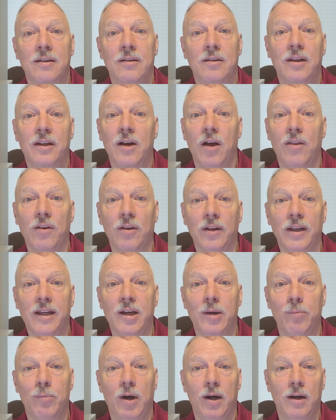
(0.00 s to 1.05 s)
click on the
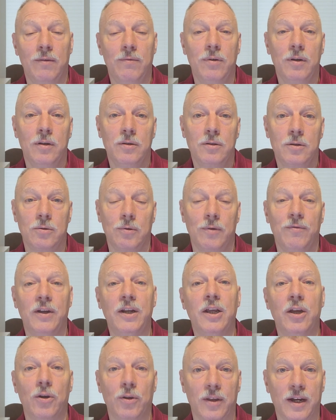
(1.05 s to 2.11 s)
link above to a
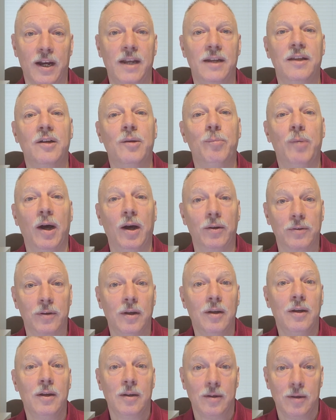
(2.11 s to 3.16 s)
video that I did
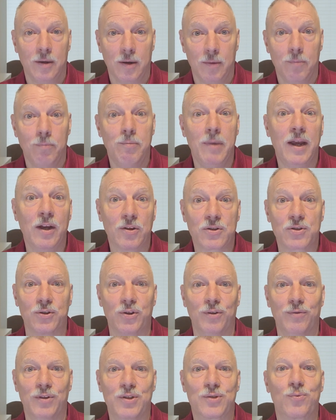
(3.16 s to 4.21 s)
about mail
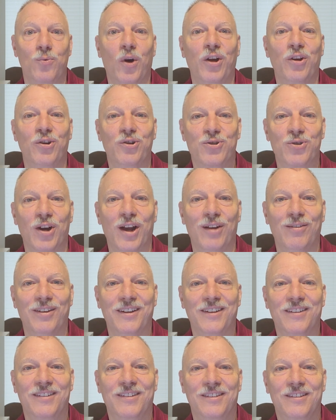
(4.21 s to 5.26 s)
service while you're traveling.